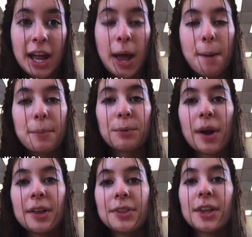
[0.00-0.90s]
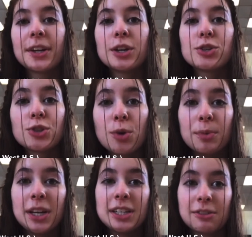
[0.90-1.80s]
but rather that there are so
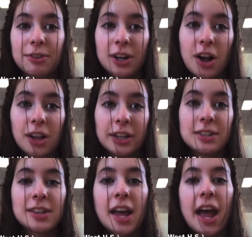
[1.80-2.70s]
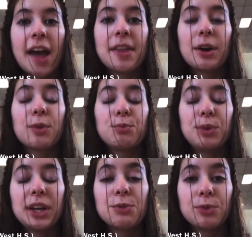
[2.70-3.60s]
many different colors and that we
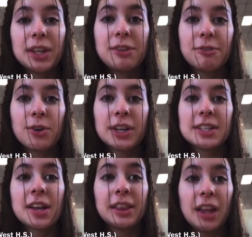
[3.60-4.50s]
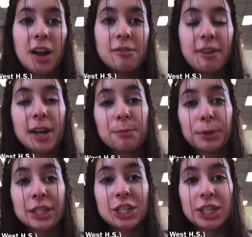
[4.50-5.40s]
can really focus on love and
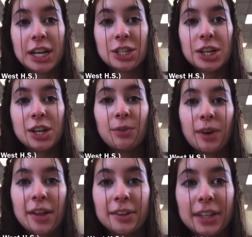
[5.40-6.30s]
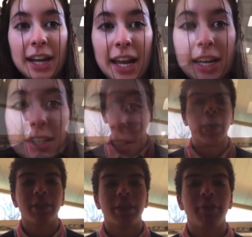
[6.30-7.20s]
appreciation rather than hate.
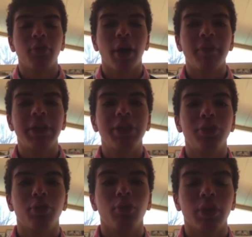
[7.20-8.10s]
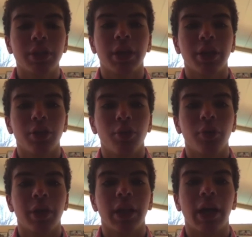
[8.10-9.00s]
Because if you have a teacher who looks like you,
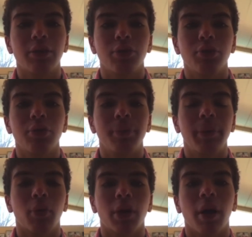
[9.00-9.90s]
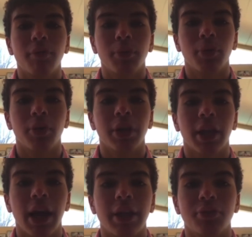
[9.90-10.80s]
it allows you to be more comfortable in the
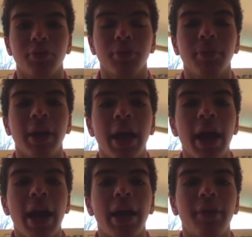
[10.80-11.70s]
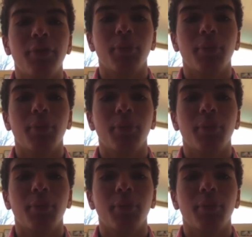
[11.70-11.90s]
classroom and if you're more